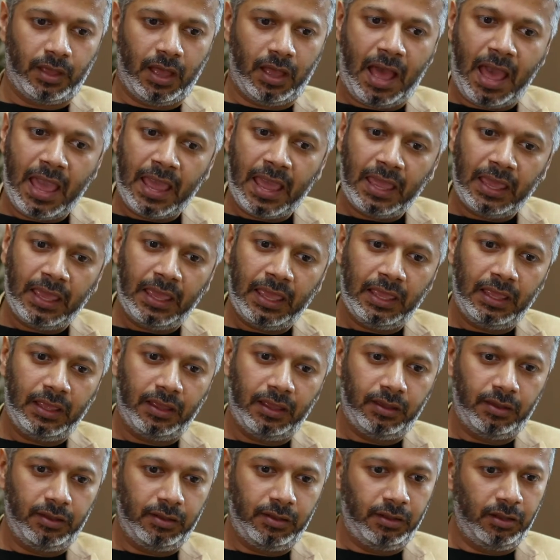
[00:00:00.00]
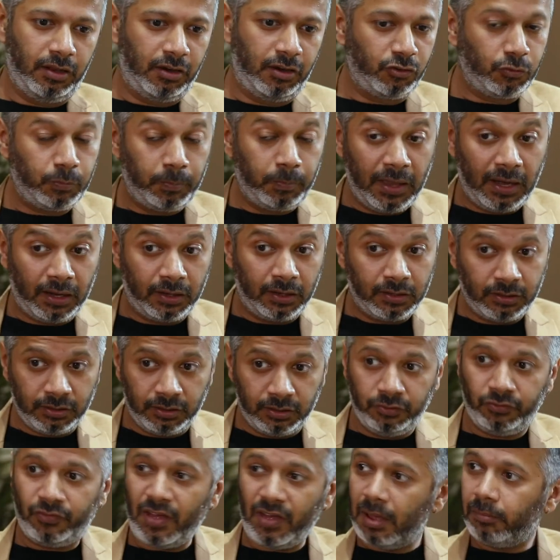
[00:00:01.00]
I respect
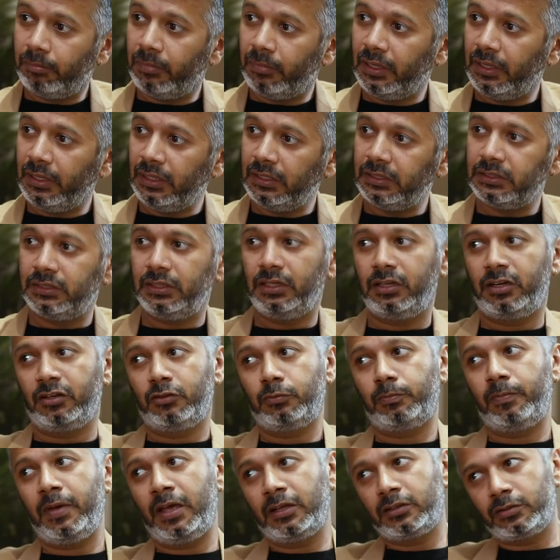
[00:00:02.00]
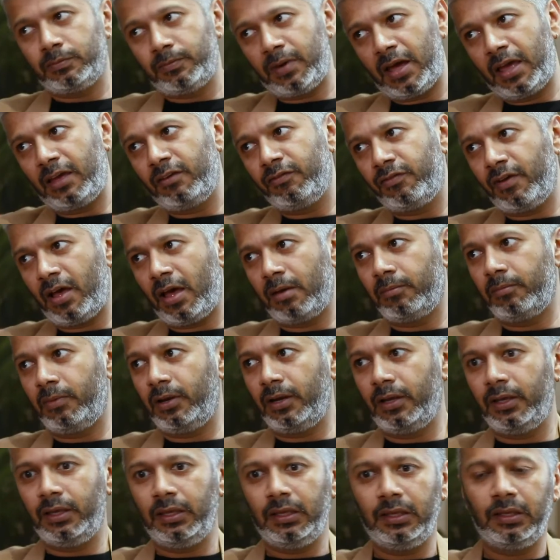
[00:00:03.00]
her family, she respects my
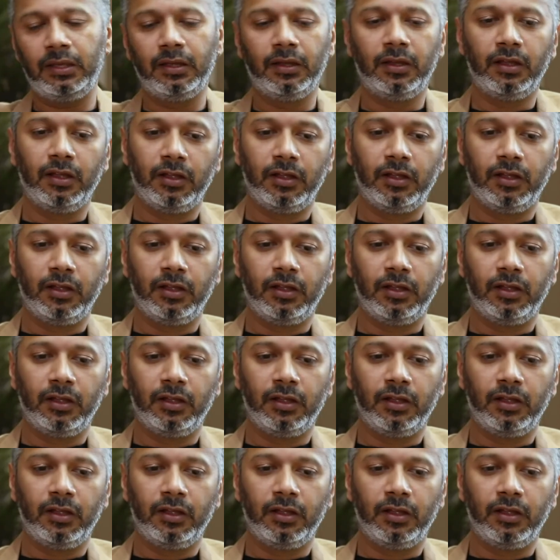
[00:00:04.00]
family.